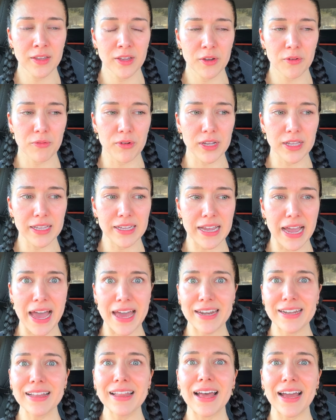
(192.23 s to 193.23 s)
really
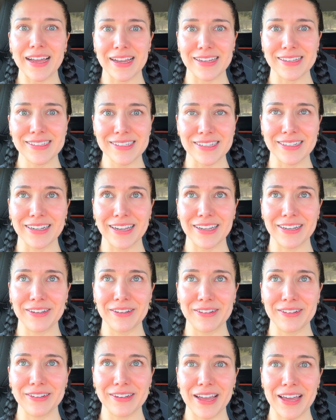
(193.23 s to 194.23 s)
analyze
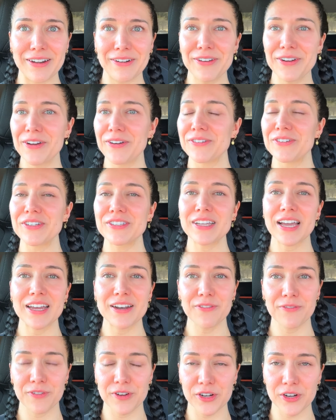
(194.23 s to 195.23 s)
and I don't know, just kind
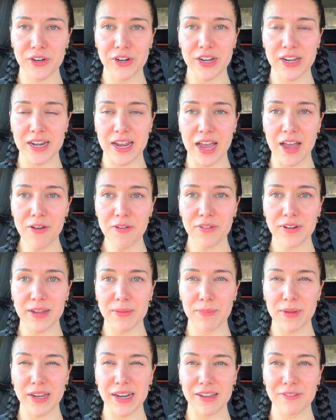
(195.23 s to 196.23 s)
of figure it out.
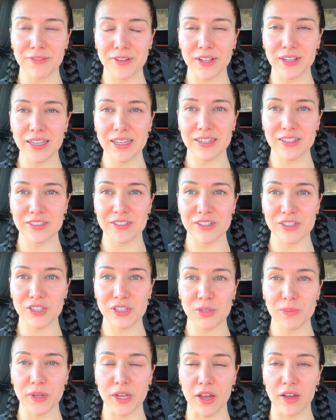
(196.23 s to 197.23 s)
But I feel like, just
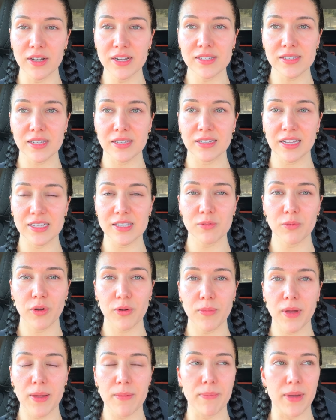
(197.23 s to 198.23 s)
to be honest, like that's where
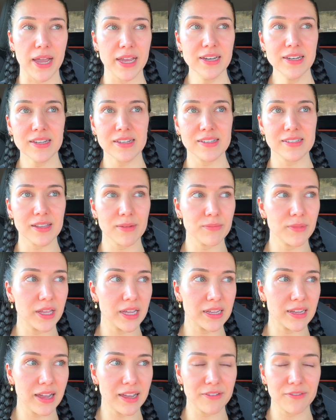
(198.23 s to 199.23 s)
my mind is. I'm
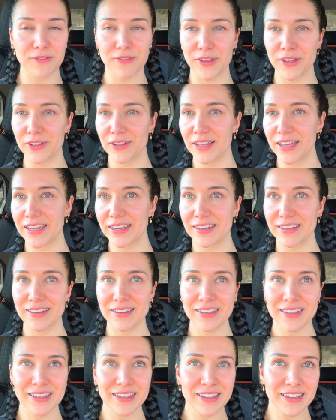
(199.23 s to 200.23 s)
like, I feel like
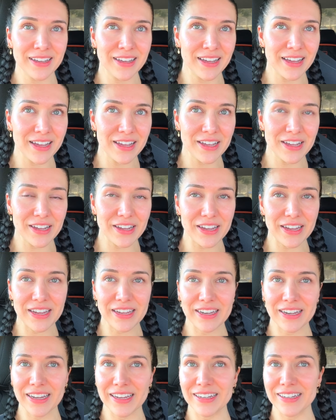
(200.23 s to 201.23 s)

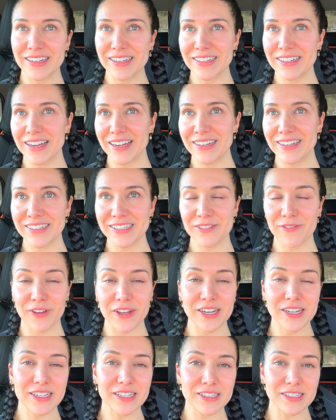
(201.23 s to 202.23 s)
and it's
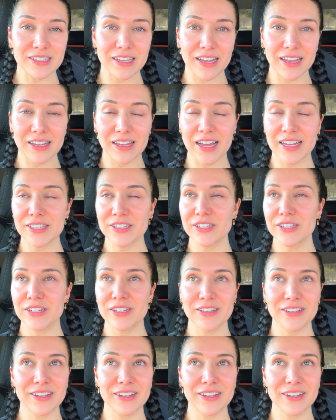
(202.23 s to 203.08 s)
funny because as